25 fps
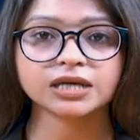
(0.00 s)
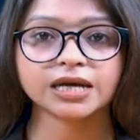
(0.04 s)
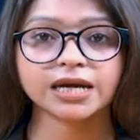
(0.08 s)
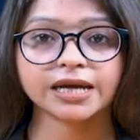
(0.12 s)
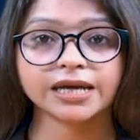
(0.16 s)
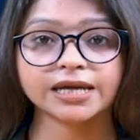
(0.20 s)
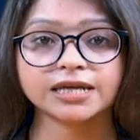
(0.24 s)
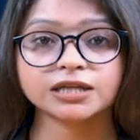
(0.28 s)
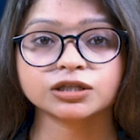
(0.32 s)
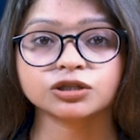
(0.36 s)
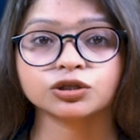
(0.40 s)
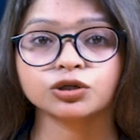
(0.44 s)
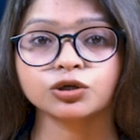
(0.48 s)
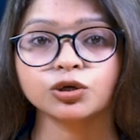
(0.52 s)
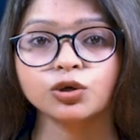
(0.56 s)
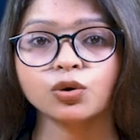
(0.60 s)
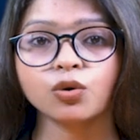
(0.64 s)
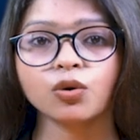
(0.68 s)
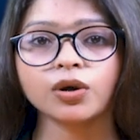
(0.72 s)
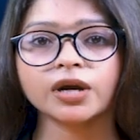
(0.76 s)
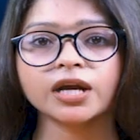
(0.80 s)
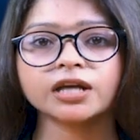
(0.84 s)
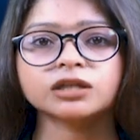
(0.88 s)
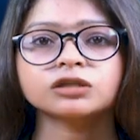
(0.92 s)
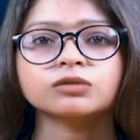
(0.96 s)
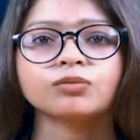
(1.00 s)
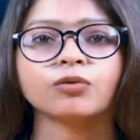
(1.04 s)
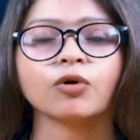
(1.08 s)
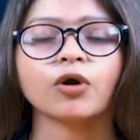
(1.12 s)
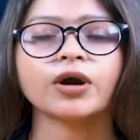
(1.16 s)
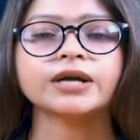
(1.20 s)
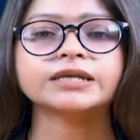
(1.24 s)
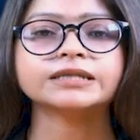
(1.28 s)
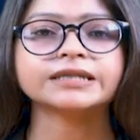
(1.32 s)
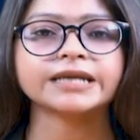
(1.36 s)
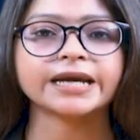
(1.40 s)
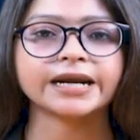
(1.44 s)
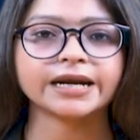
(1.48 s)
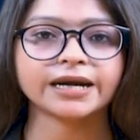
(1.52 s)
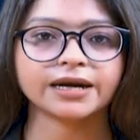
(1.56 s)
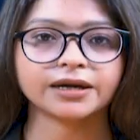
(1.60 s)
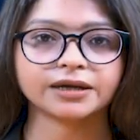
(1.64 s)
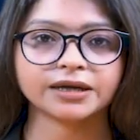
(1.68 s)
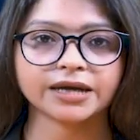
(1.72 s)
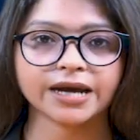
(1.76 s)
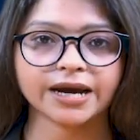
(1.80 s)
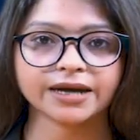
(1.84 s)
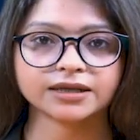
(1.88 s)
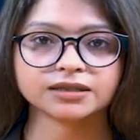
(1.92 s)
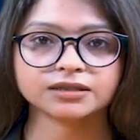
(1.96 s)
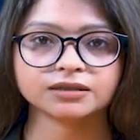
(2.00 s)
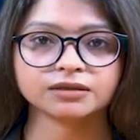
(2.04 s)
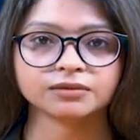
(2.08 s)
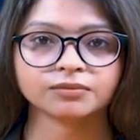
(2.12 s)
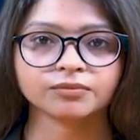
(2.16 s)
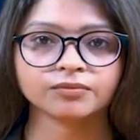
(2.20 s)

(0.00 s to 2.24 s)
against known exploits and attacks.